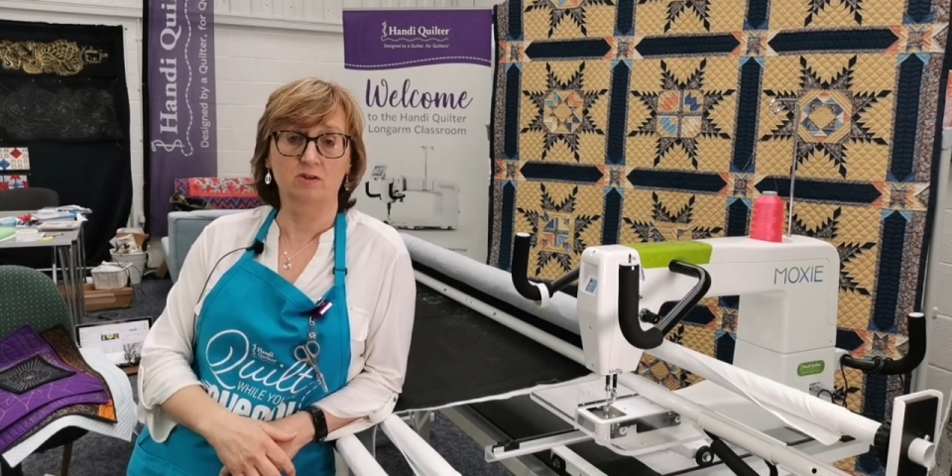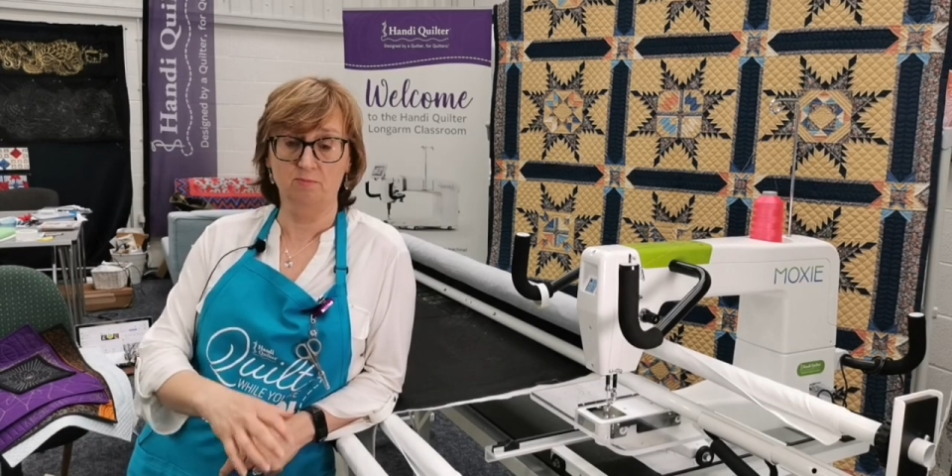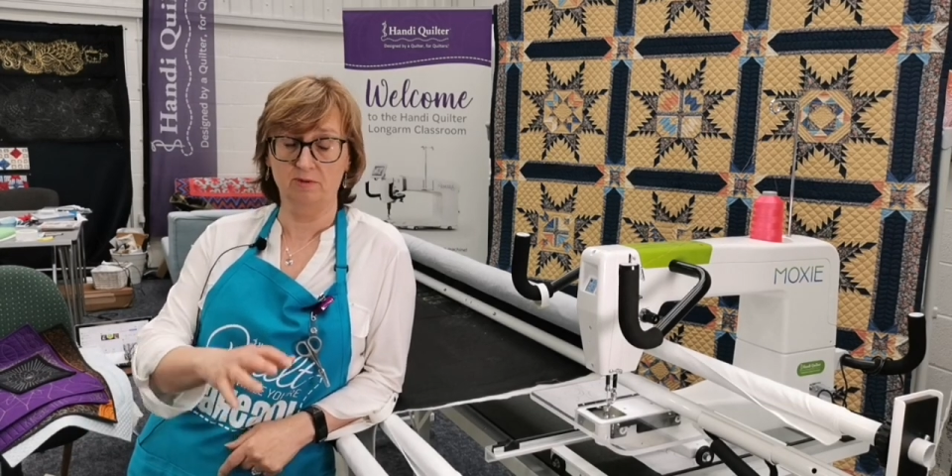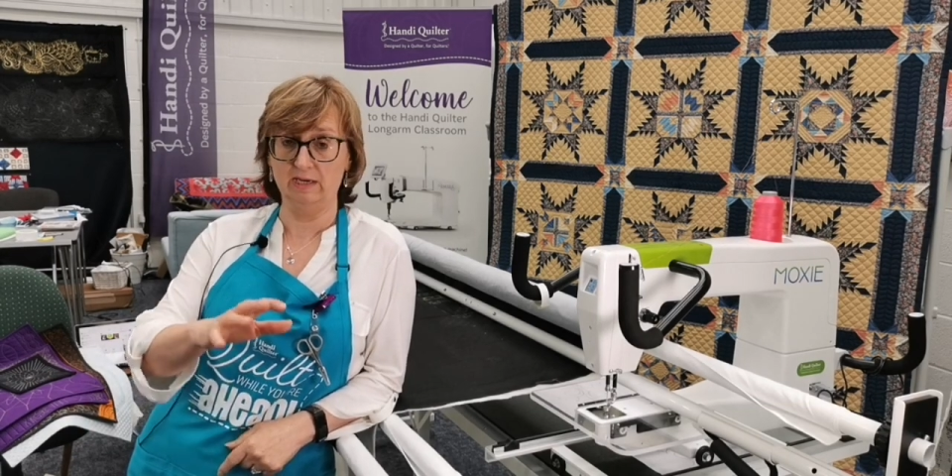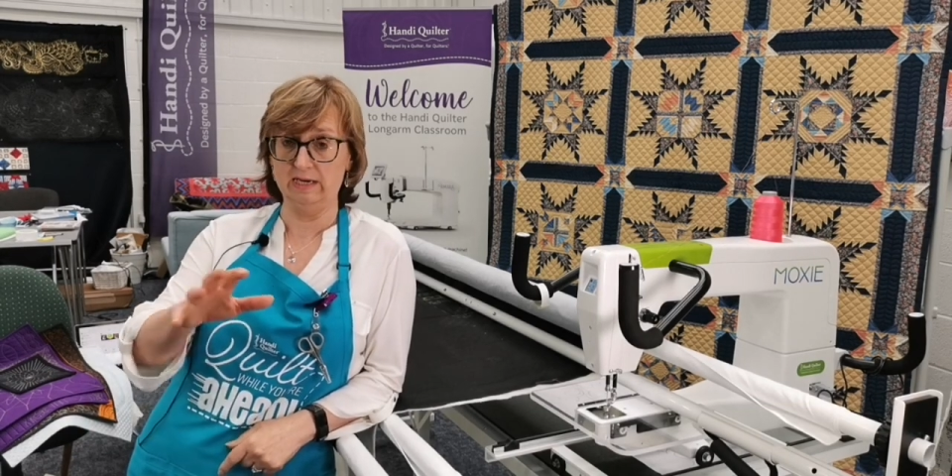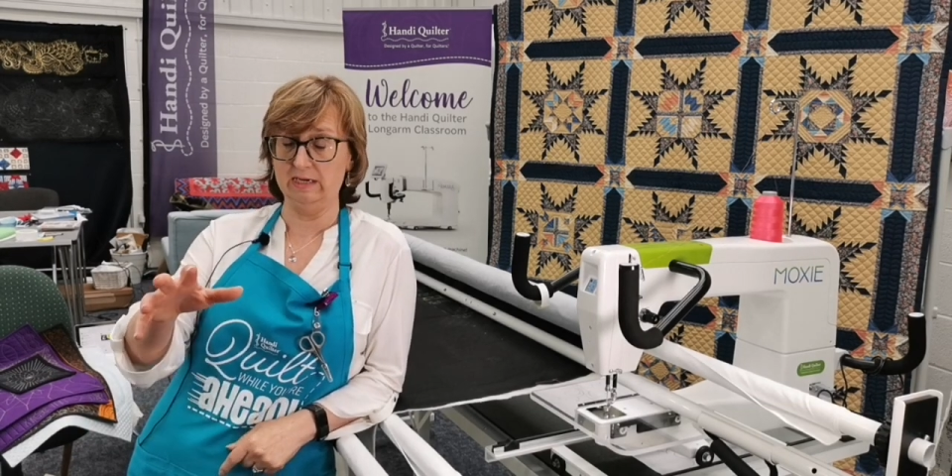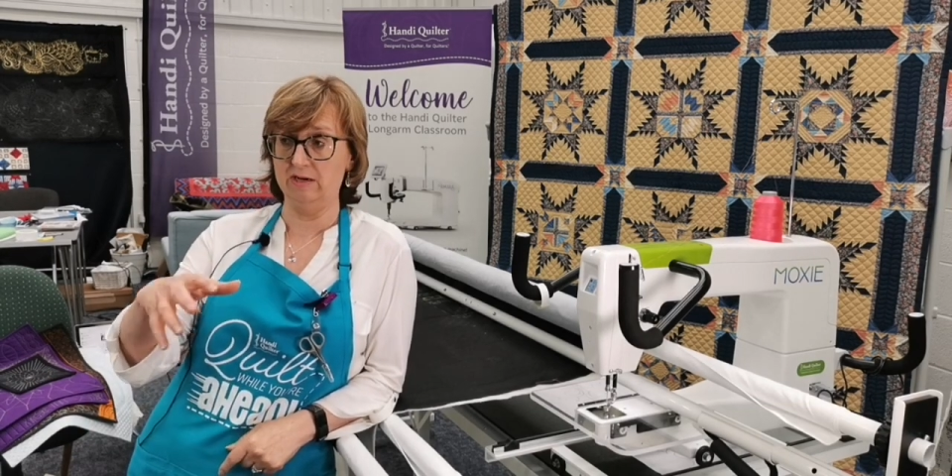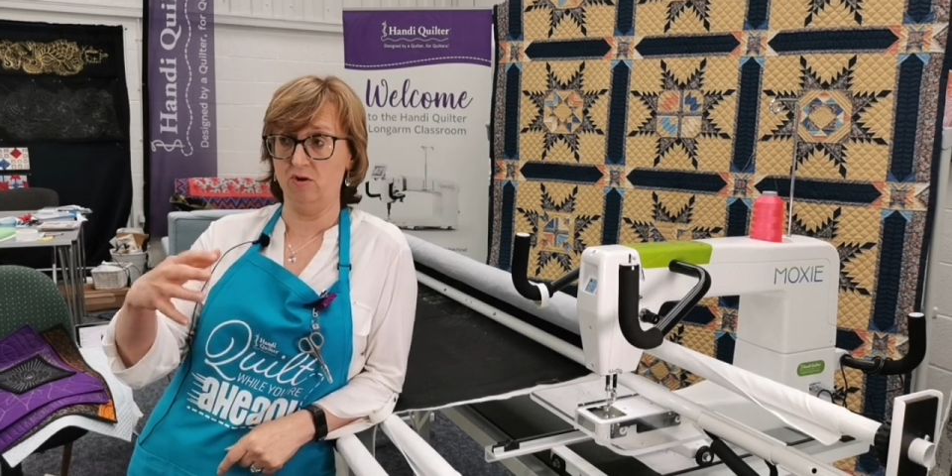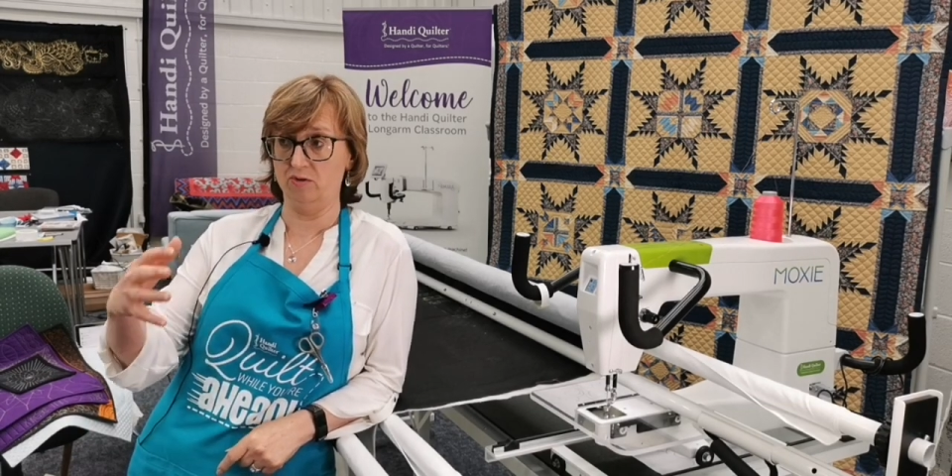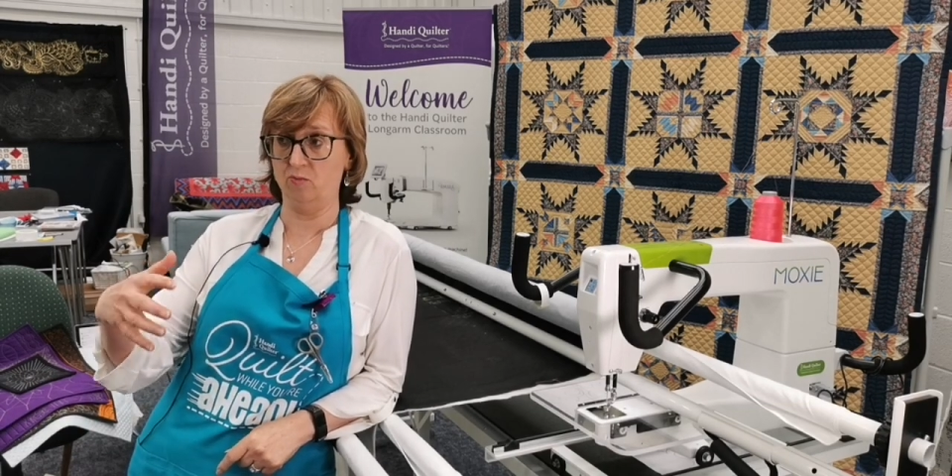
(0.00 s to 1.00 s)
Completely
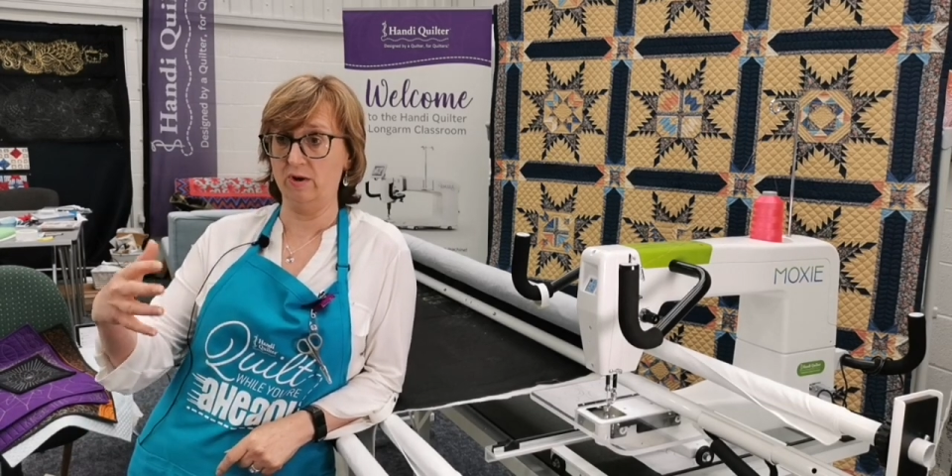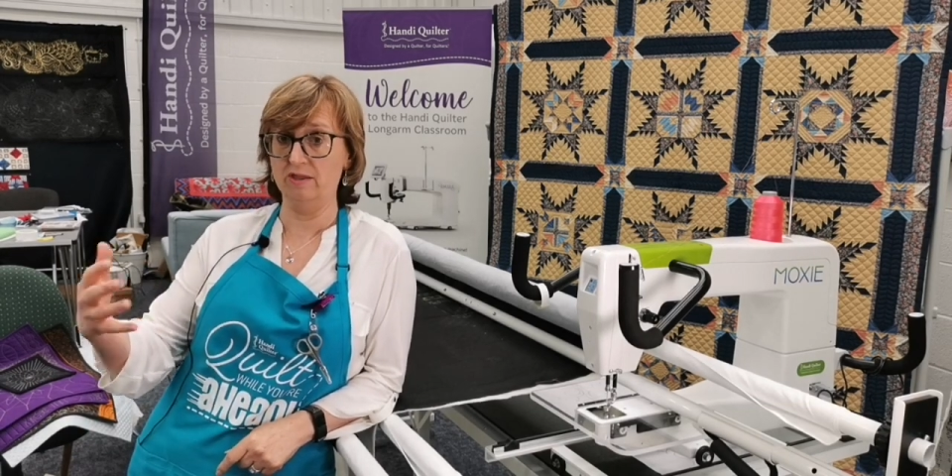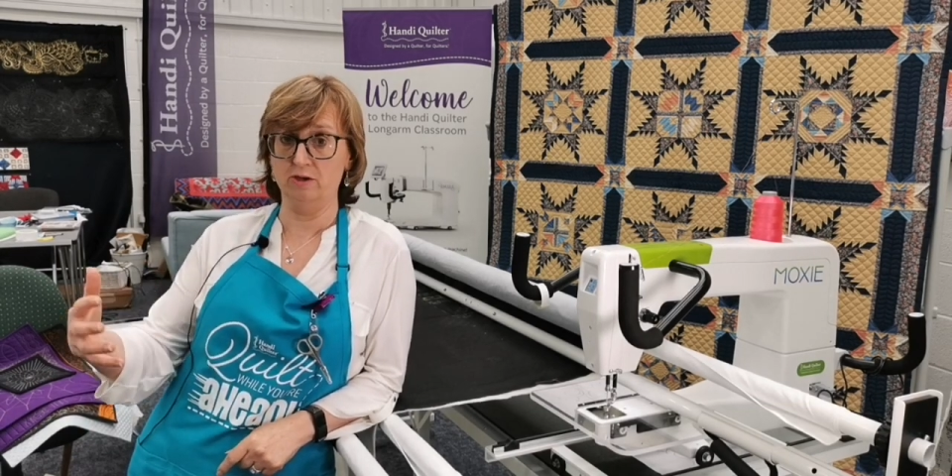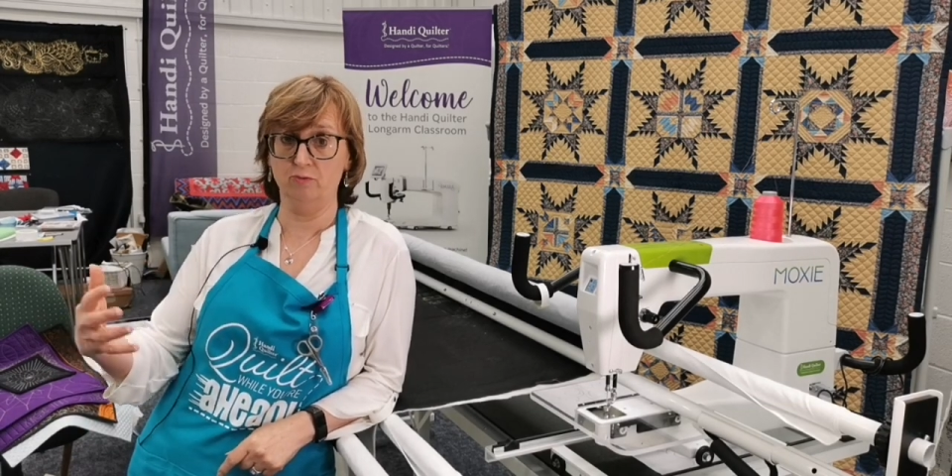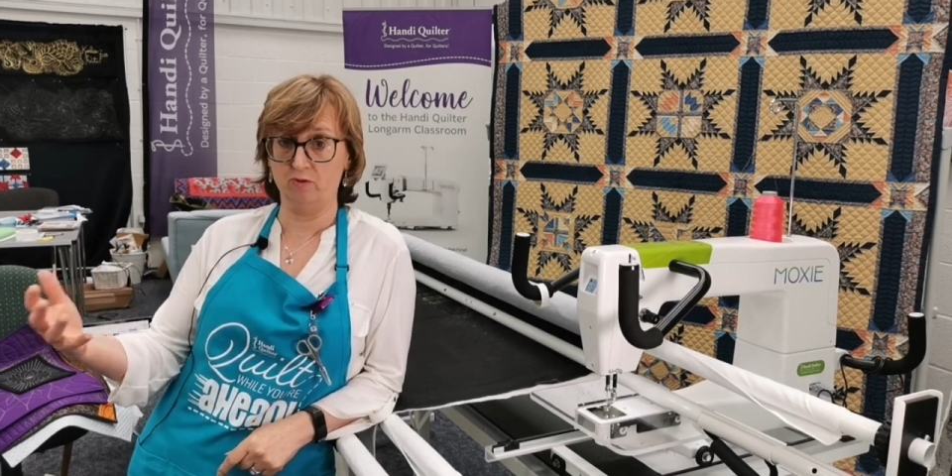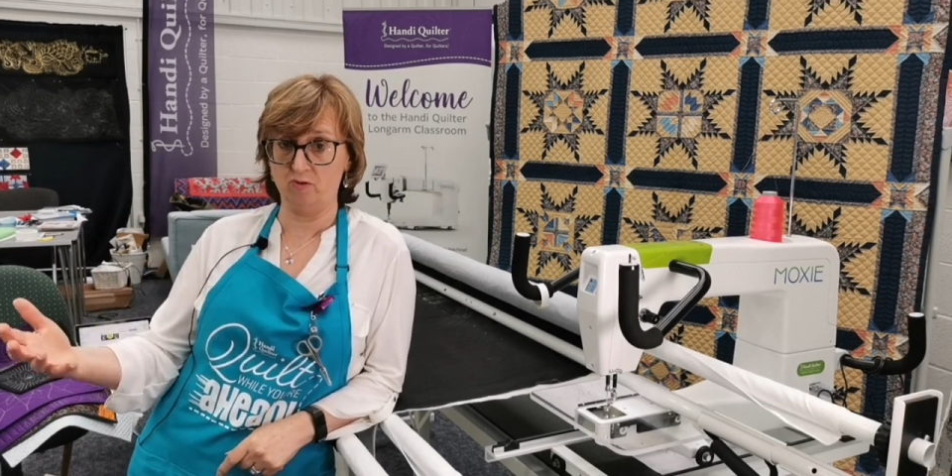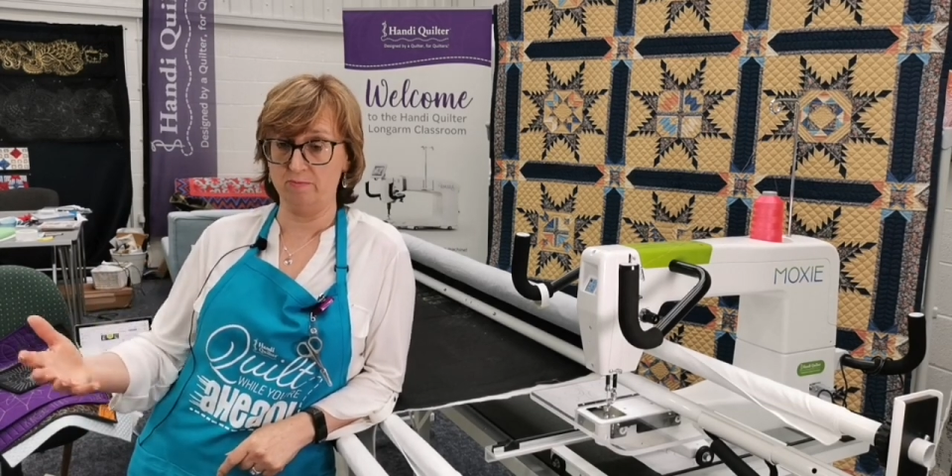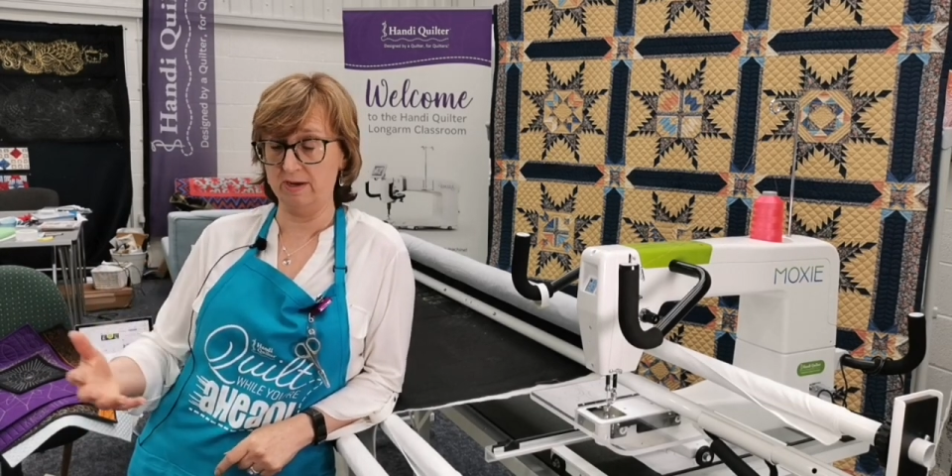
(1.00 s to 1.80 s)
not the way that you recruit